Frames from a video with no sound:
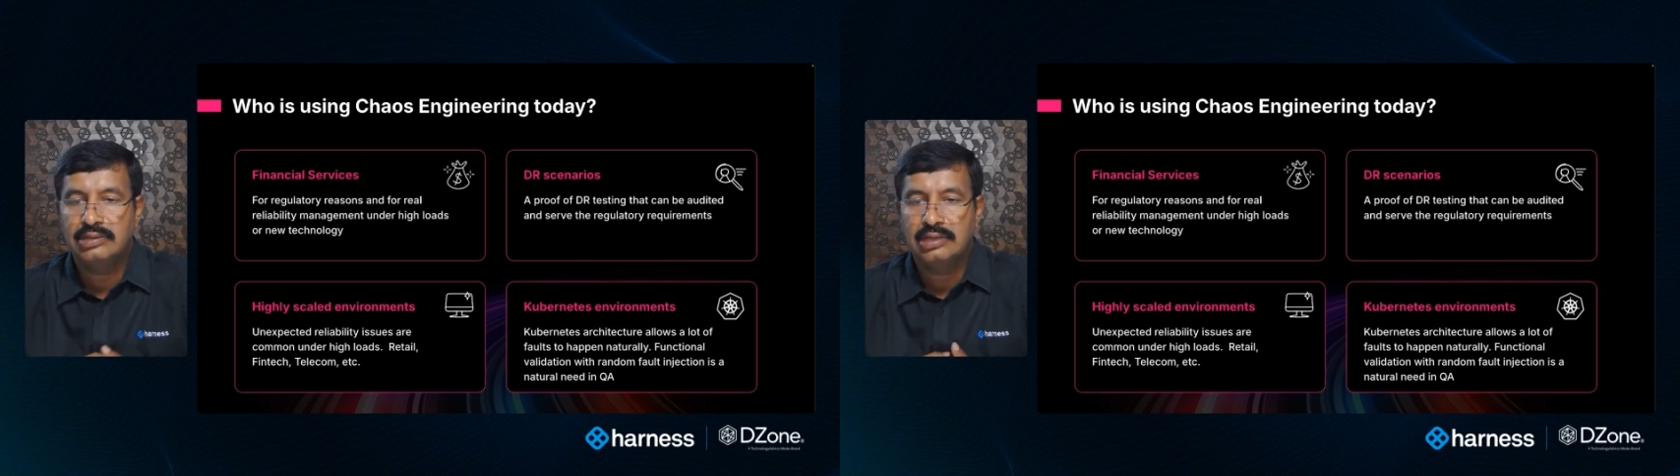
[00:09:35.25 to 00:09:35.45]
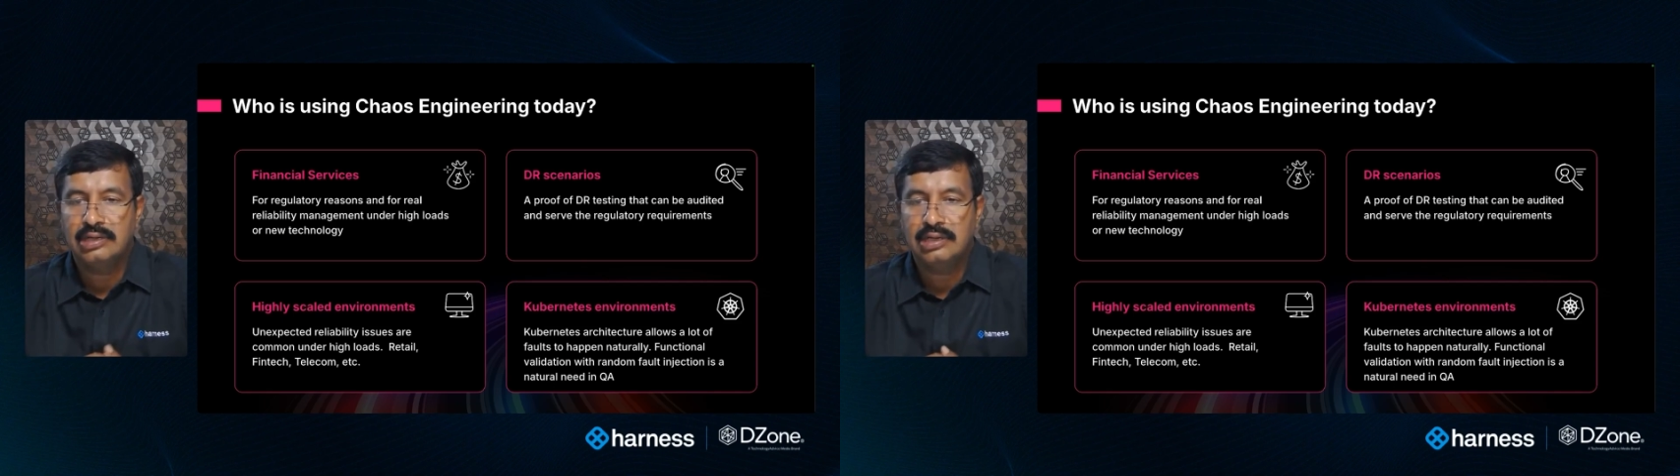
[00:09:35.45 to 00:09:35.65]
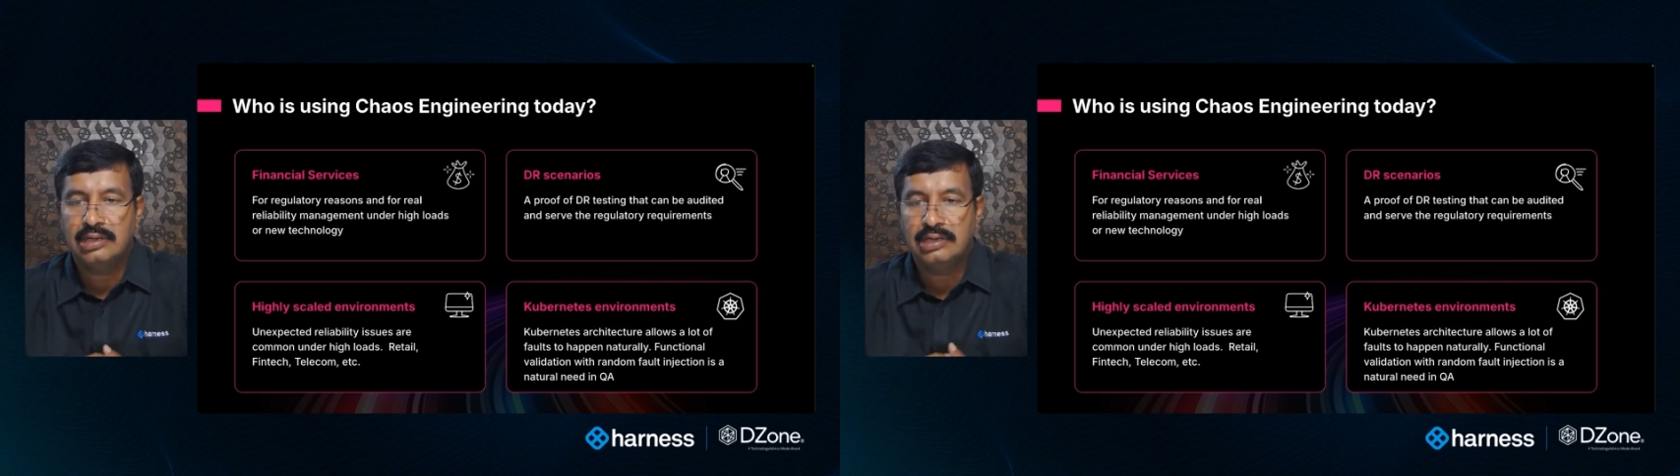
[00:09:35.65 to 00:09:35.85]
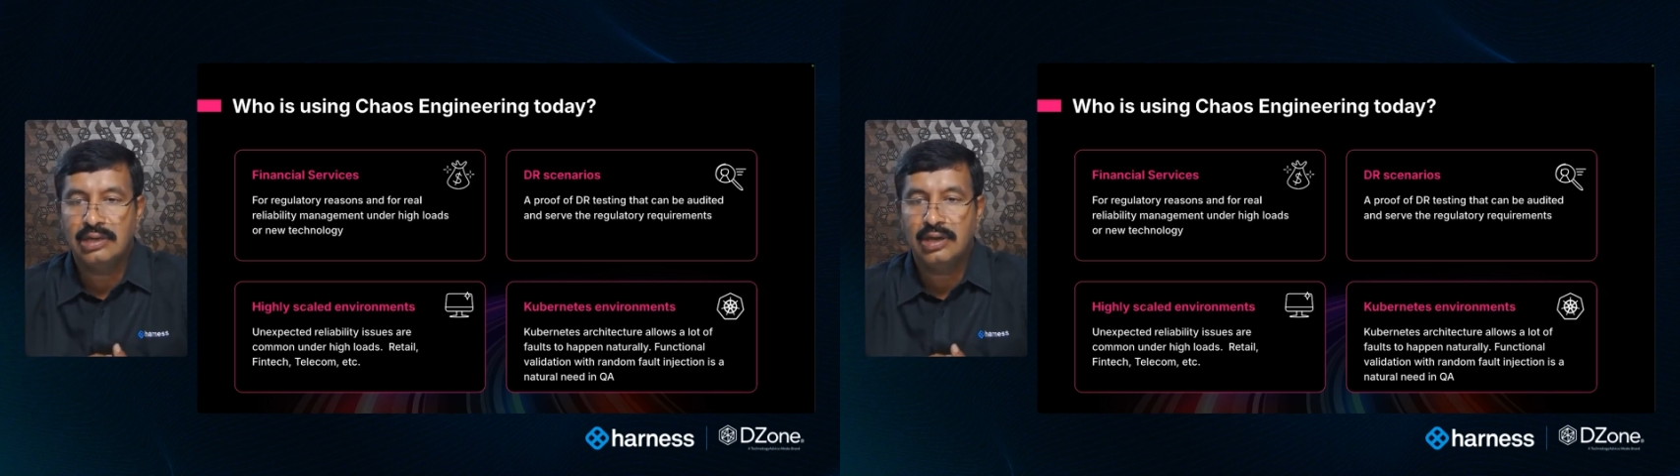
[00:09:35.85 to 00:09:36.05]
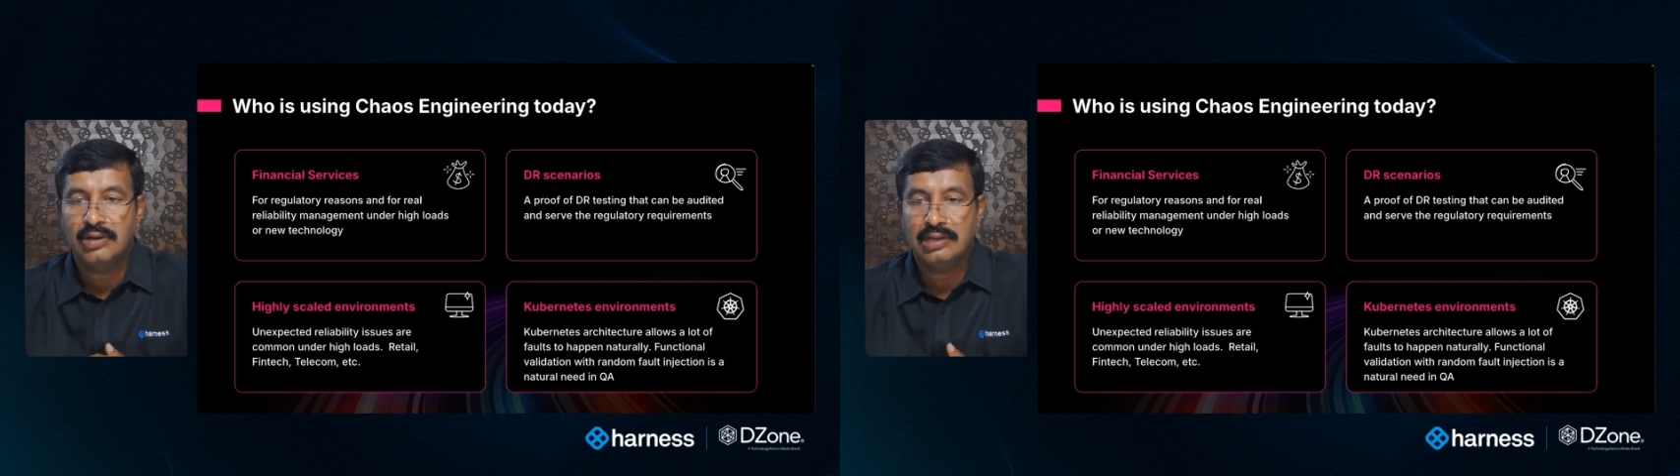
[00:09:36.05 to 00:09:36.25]
the
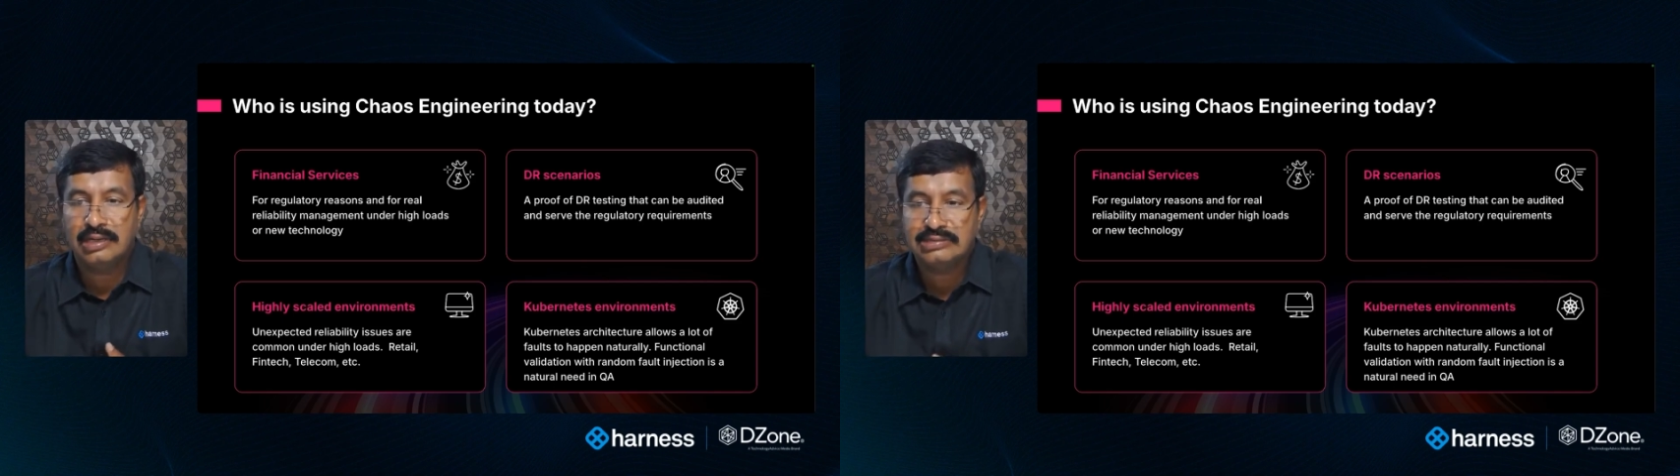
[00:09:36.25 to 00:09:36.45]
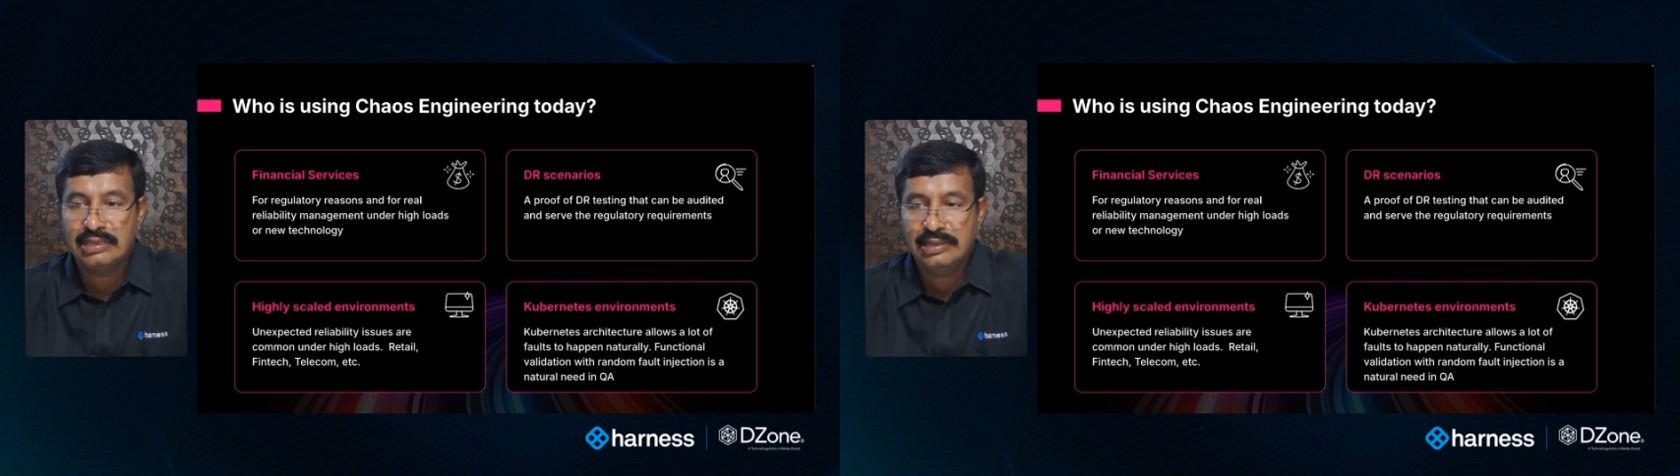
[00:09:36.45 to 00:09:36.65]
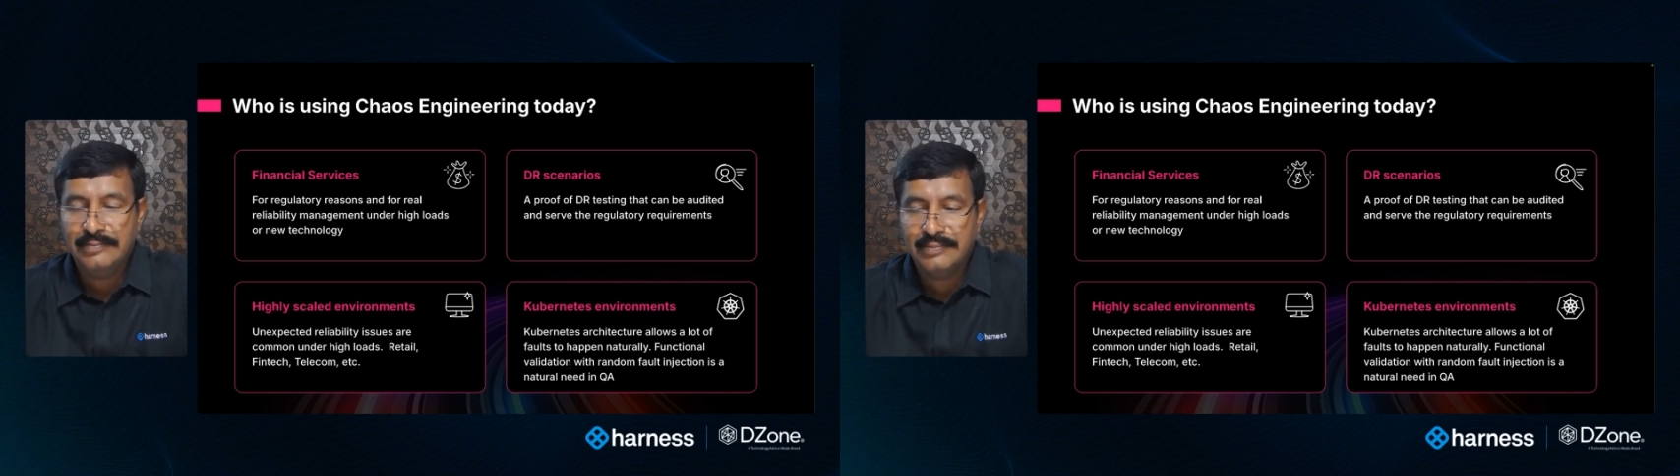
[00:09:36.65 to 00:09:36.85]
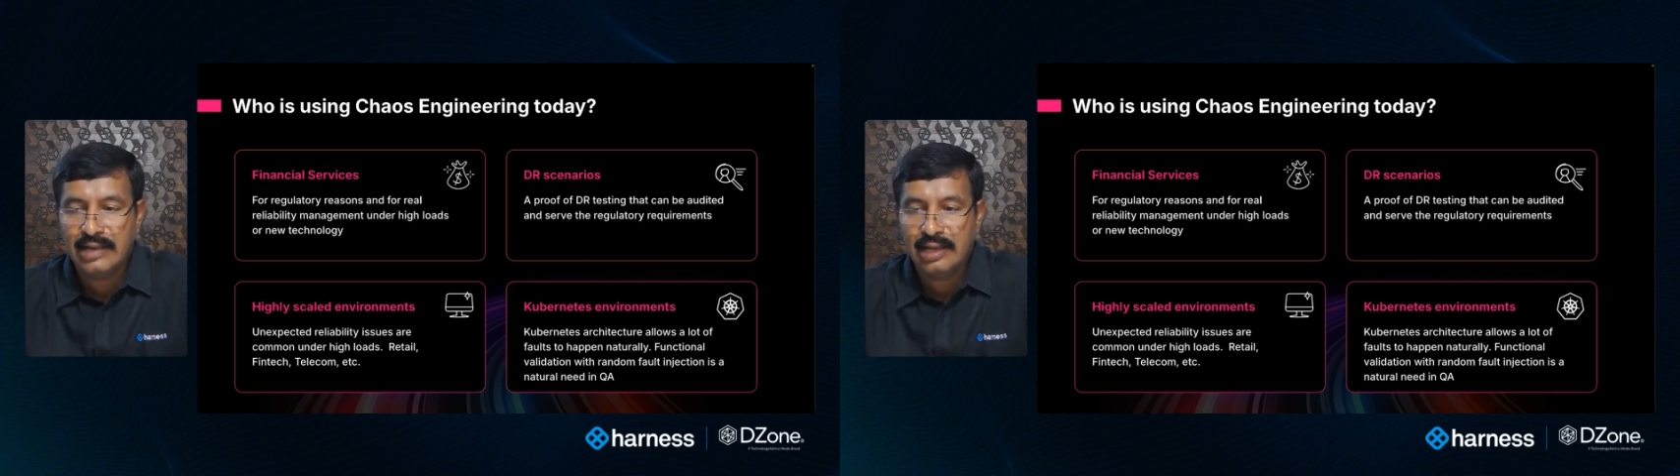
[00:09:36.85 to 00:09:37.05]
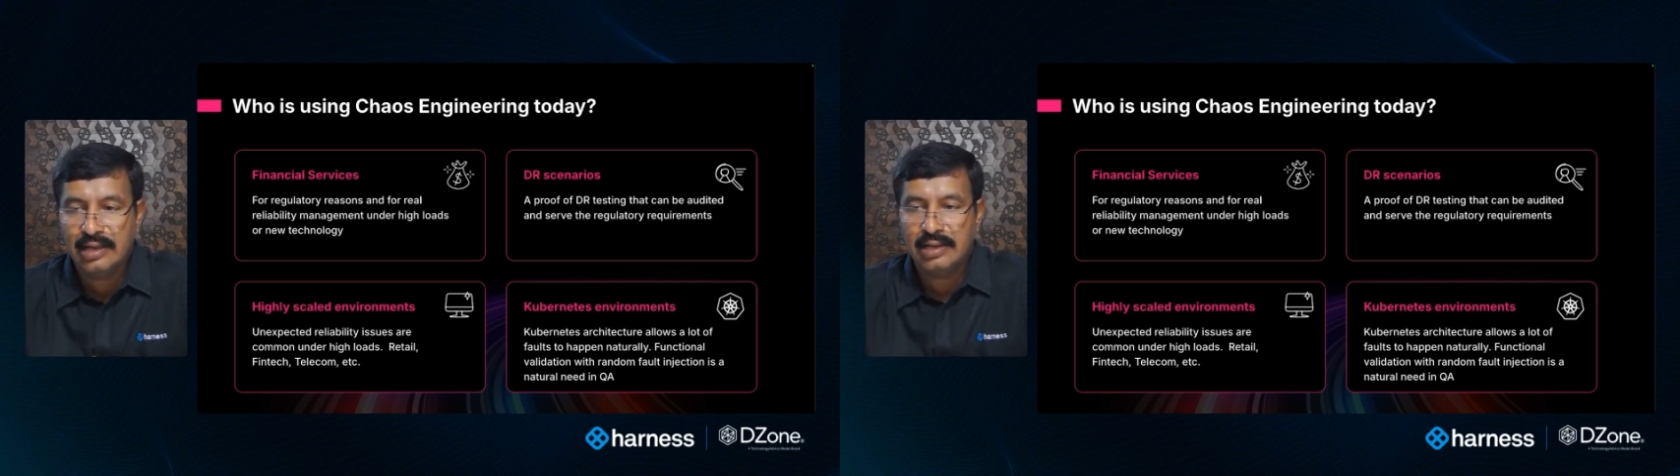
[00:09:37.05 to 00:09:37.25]
DR testing,
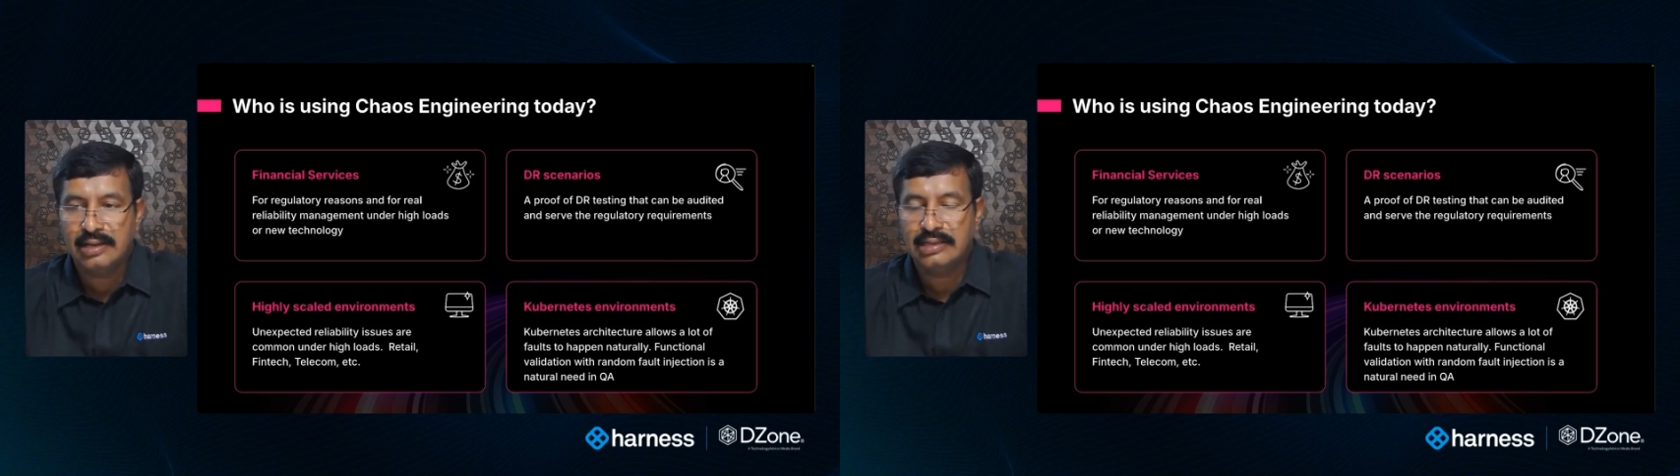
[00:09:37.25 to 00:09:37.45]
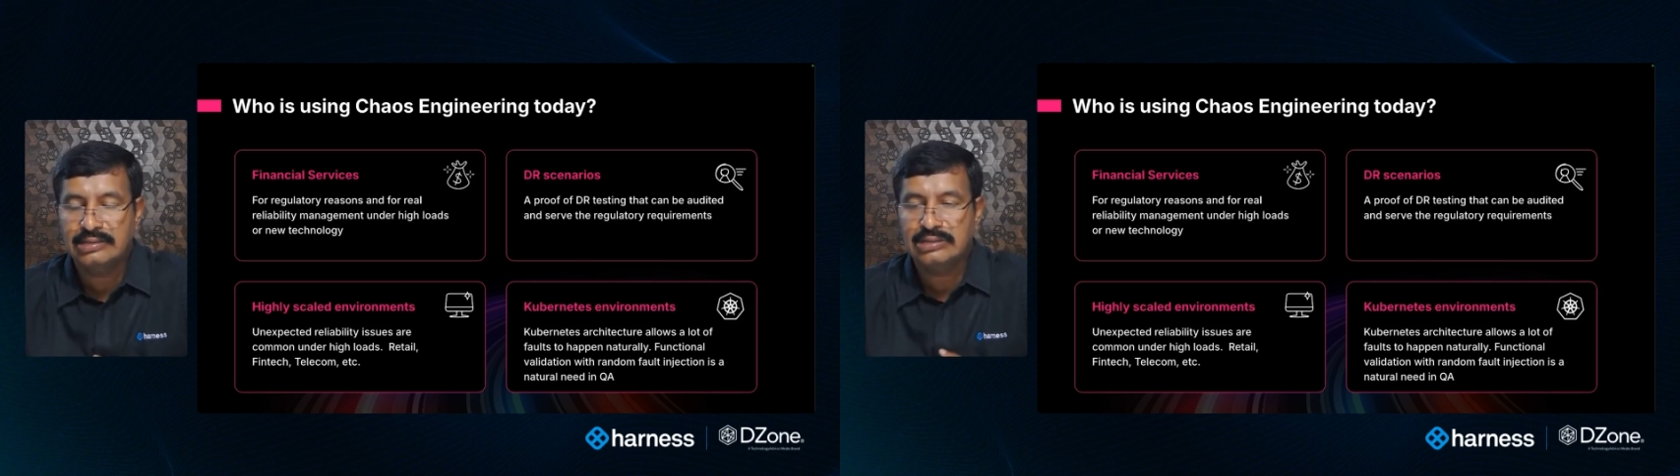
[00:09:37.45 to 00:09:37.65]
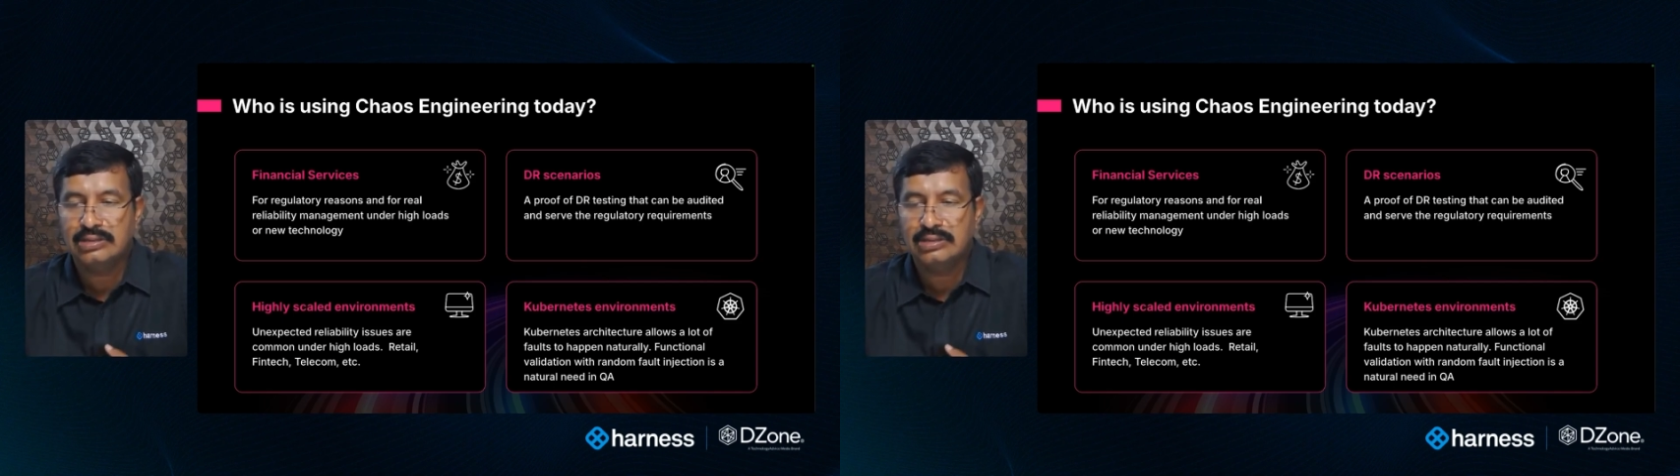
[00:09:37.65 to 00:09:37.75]
right?